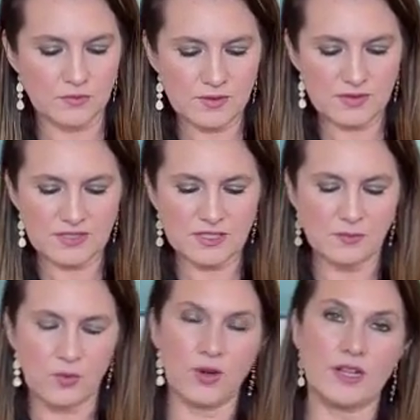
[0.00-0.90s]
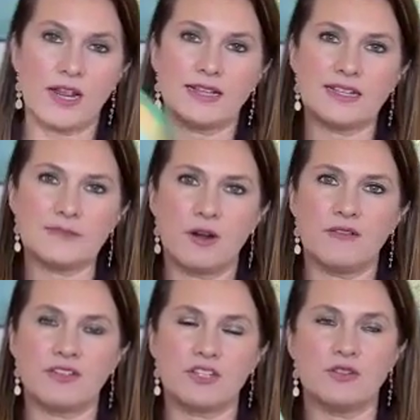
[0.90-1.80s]
be supported. Like that's
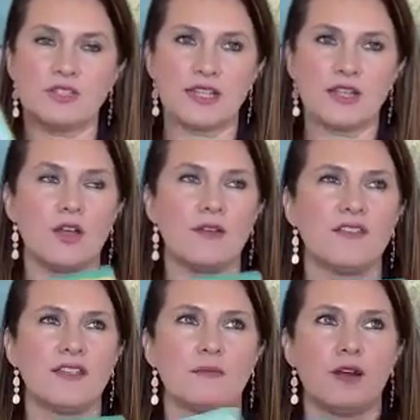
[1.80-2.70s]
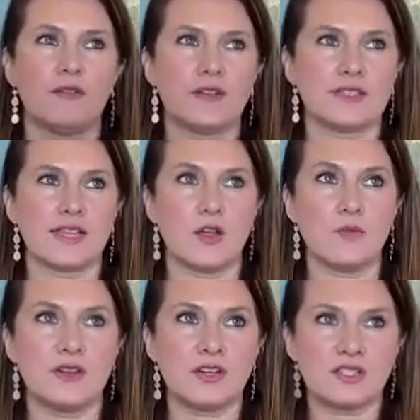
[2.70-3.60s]
part of it too, is like I feel like part of it is like
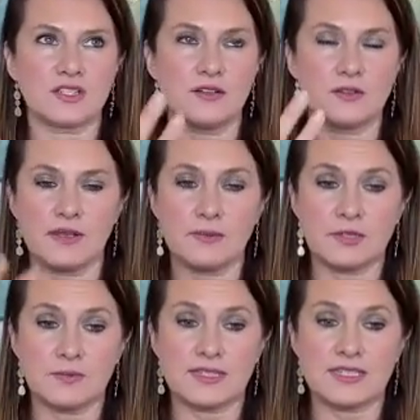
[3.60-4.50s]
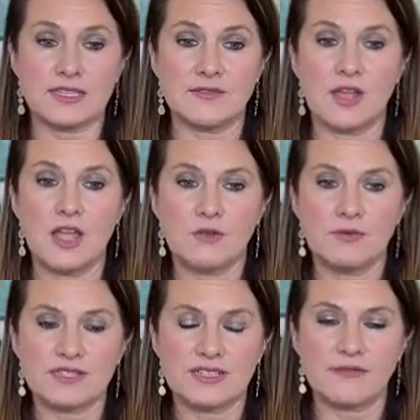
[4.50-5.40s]
opening yourself to be able to
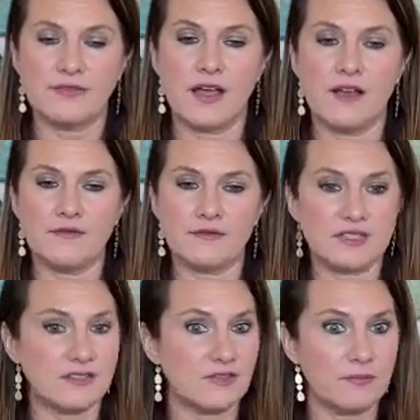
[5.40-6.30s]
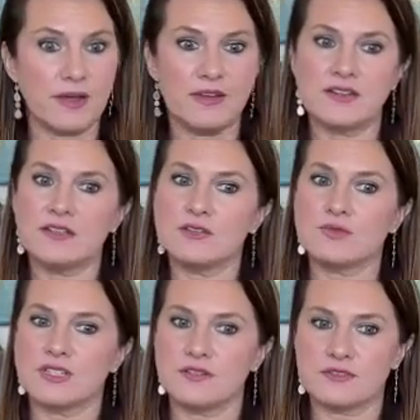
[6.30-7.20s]
receive love, receive abundance,
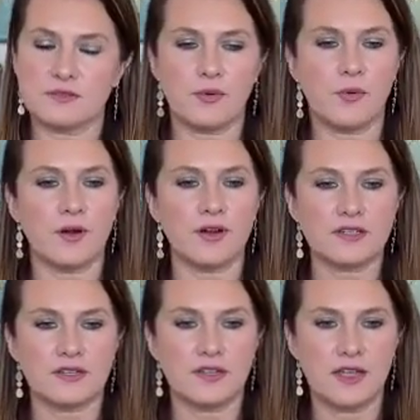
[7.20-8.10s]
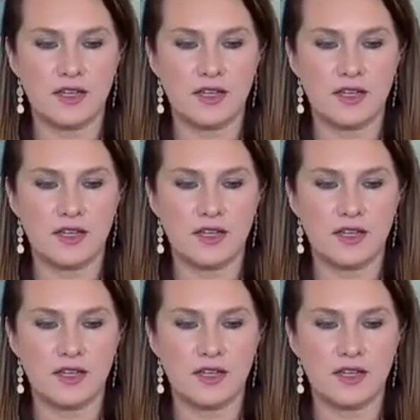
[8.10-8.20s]
receive support,